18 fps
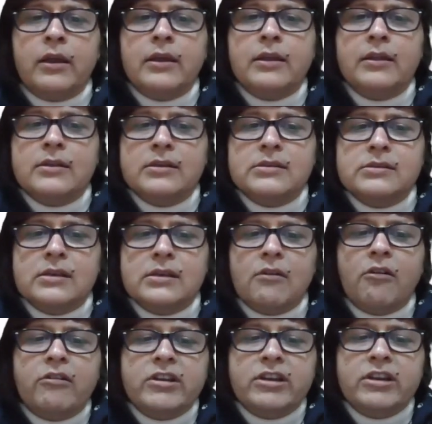in this,
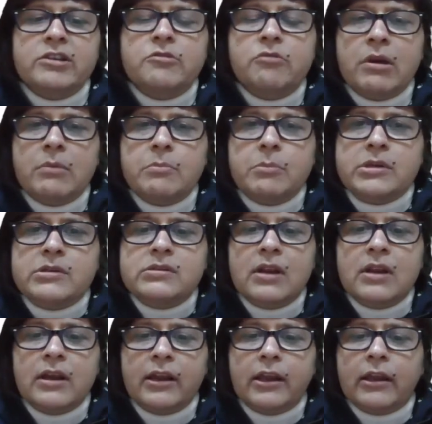according to
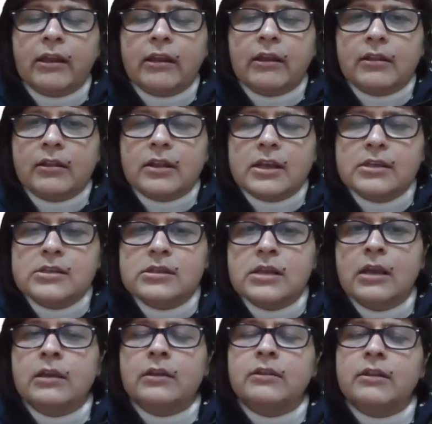Emerson, in this,
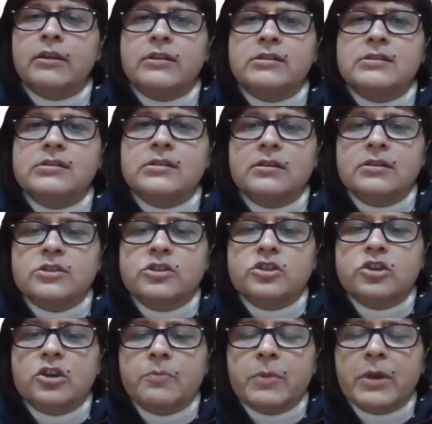the
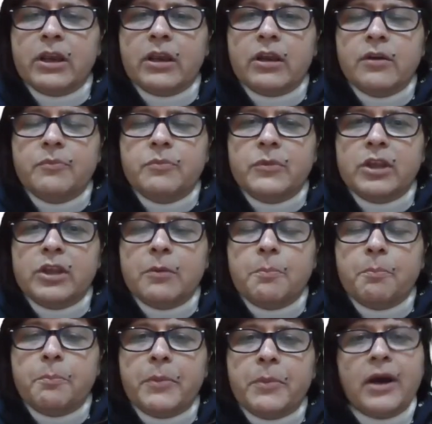researcher become
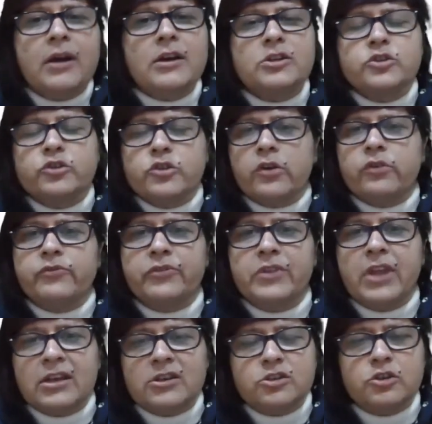the part of
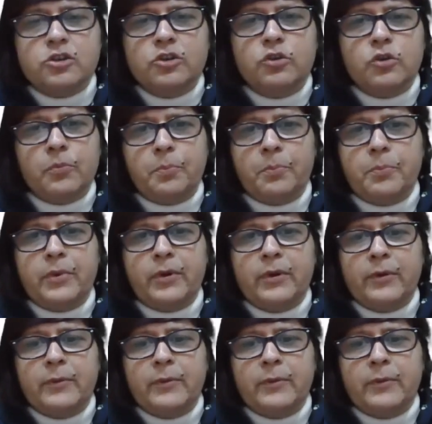that group.